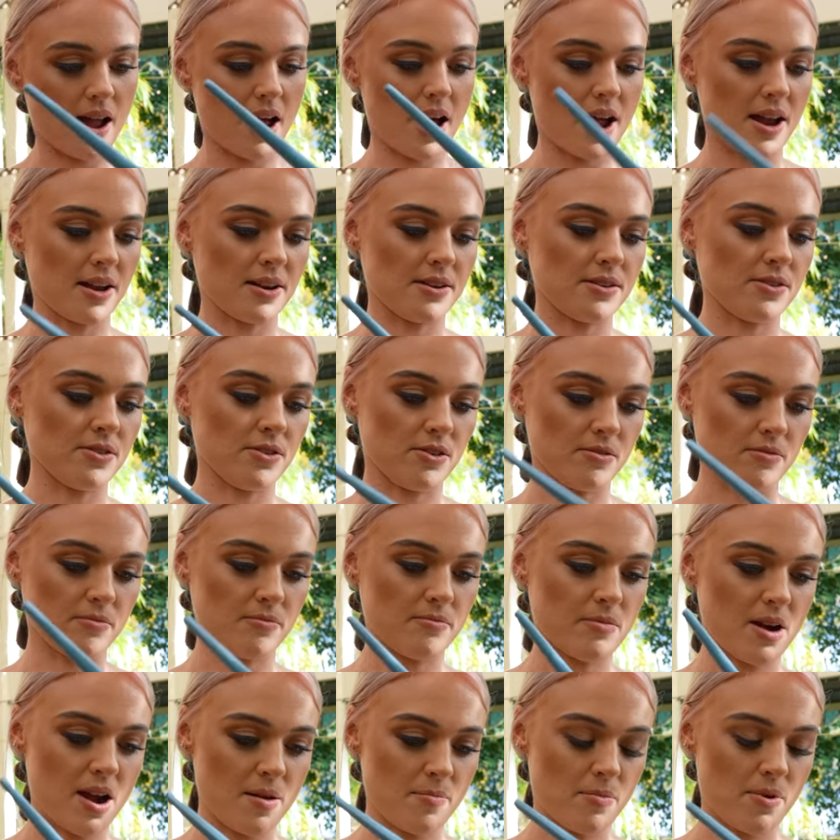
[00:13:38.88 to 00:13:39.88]
and
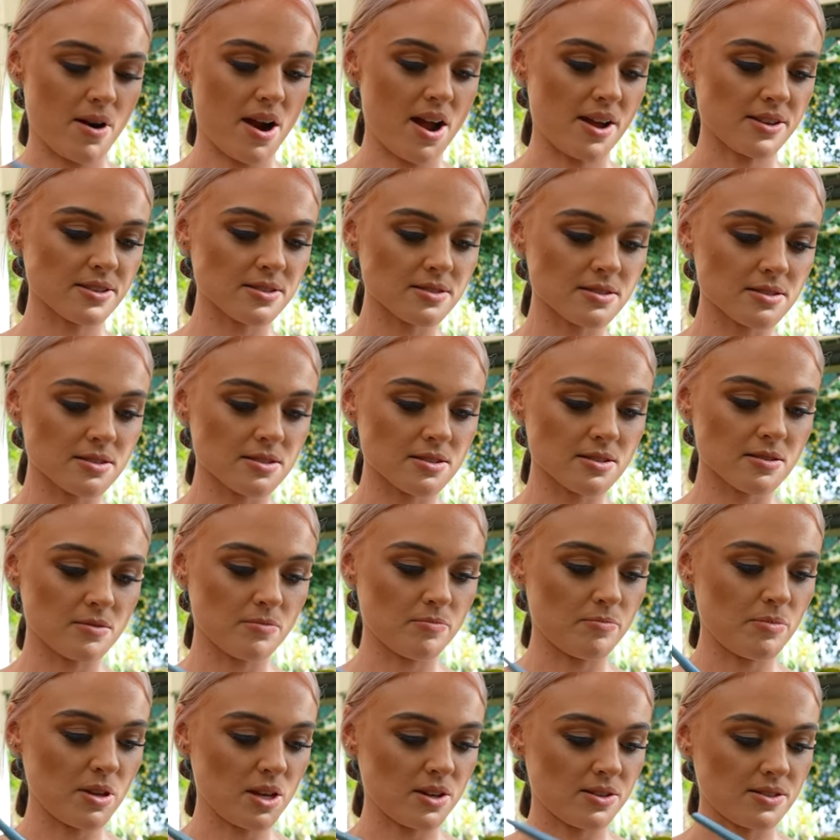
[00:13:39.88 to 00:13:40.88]
on my breasts,
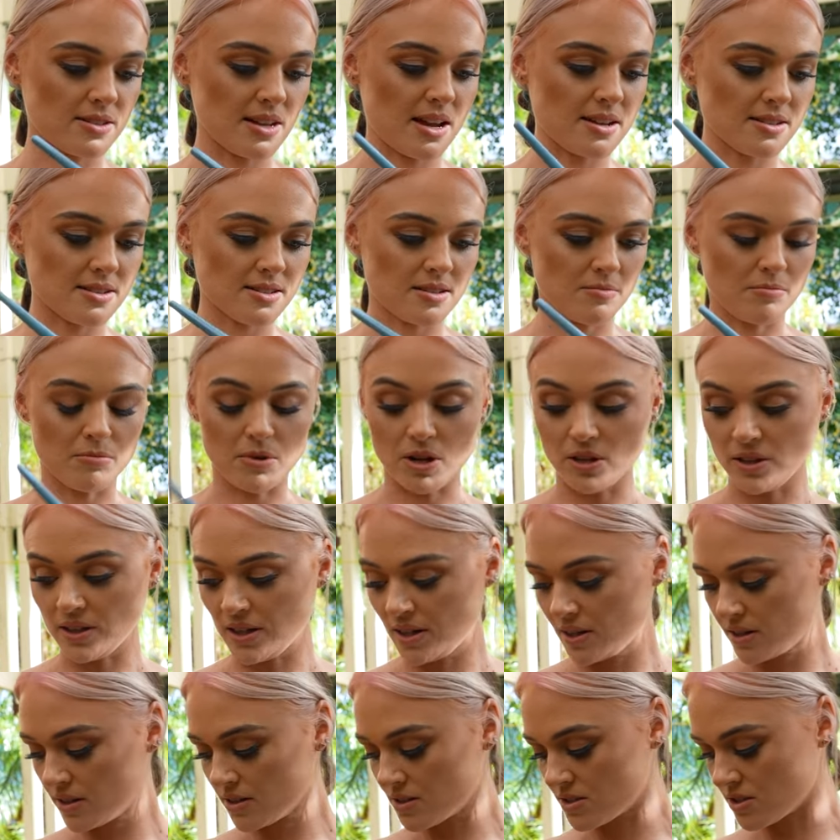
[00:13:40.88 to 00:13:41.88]
because that's
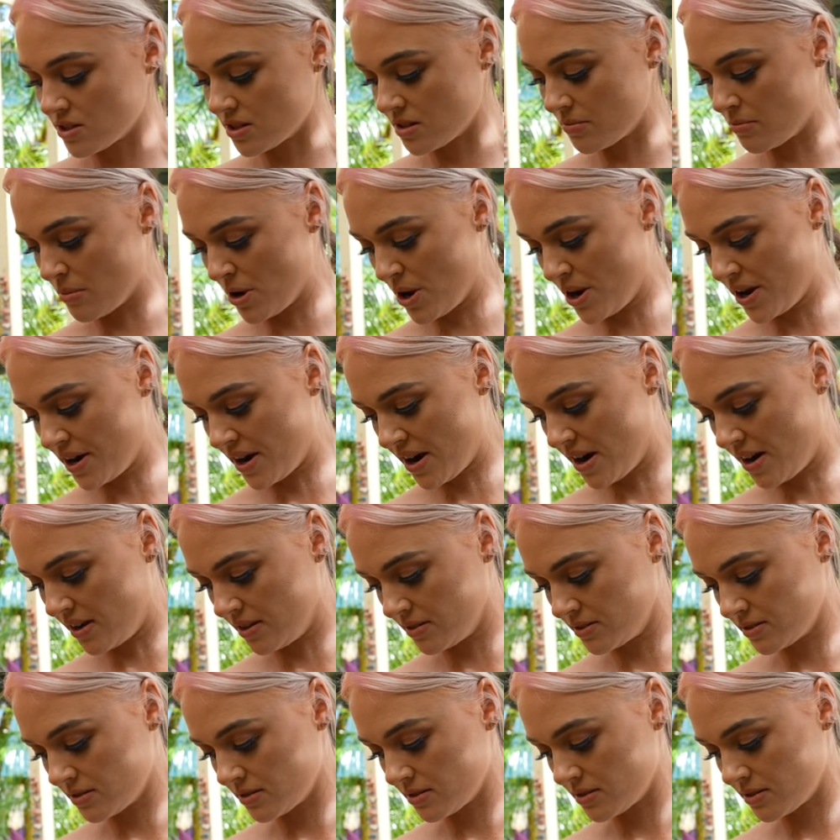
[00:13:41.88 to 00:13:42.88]
symbolic to the murder
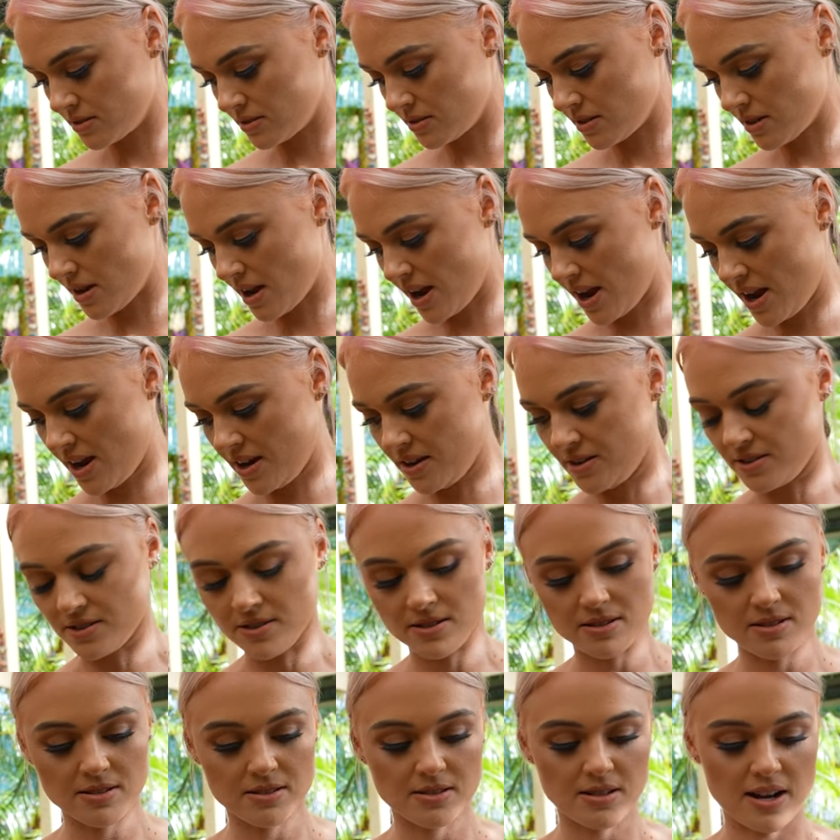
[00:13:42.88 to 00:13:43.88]
and
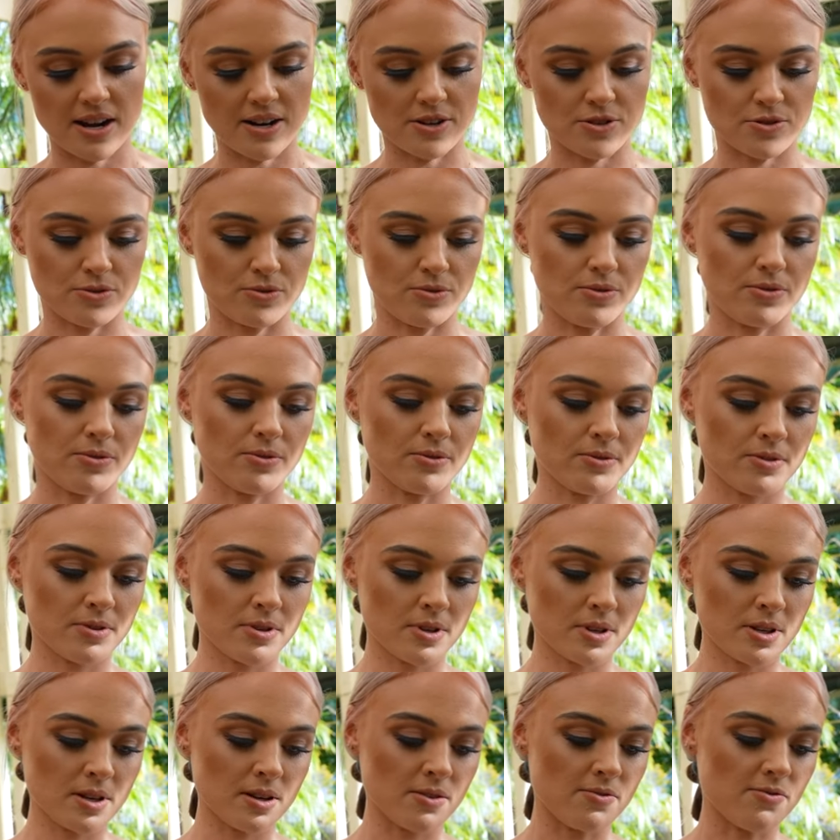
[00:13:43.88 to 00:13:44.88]
sexual
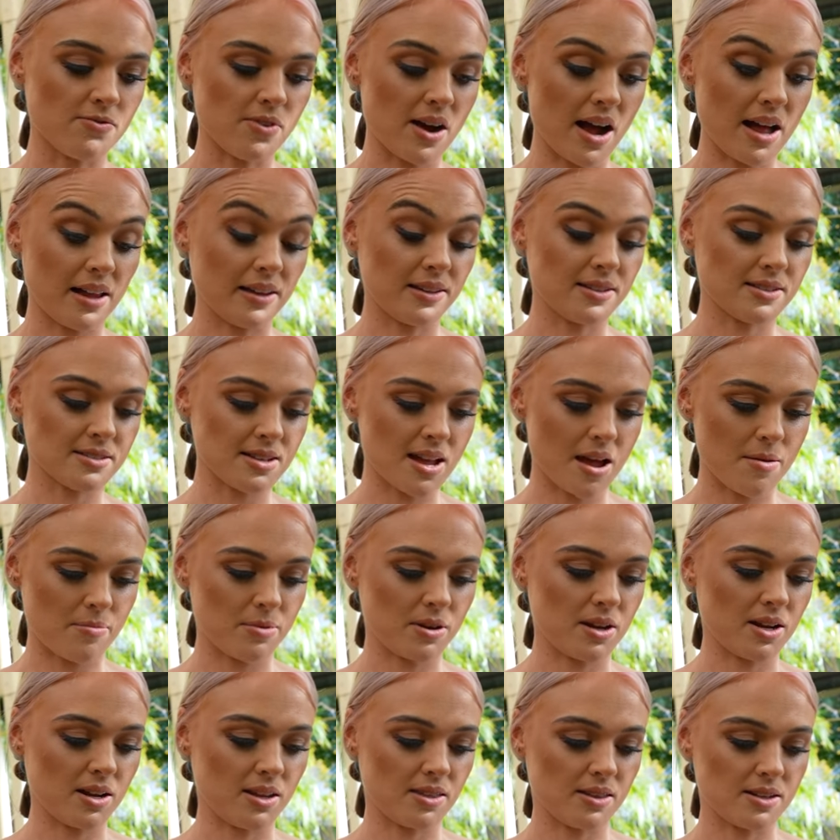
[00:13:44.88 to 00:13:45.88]
violence
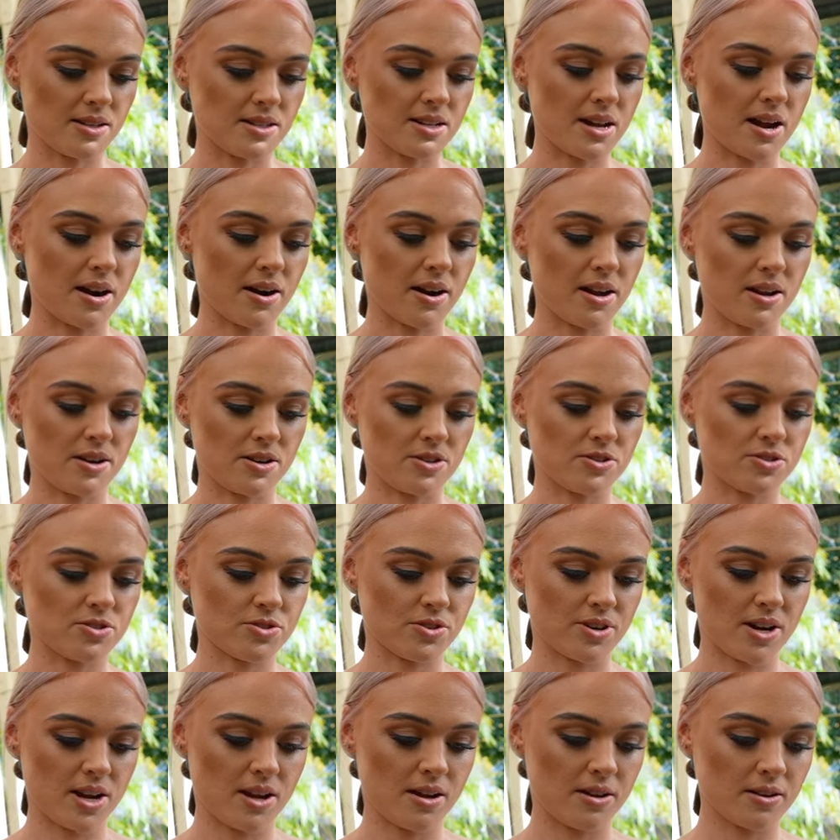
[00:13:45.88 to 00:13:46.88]
happening in the dairy
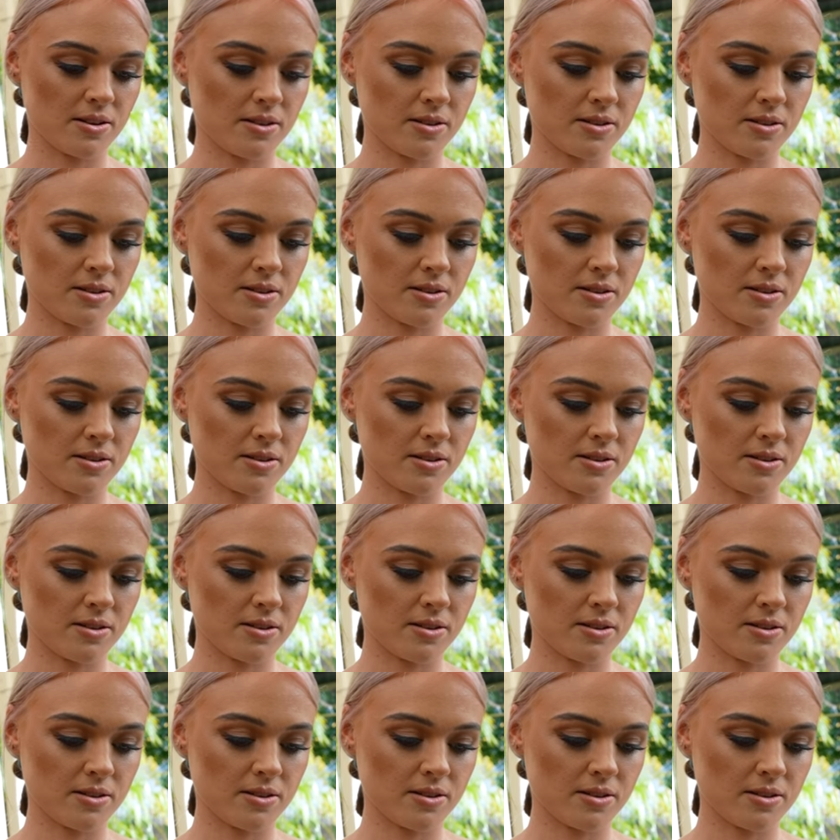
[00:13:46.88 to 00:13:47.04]
industry.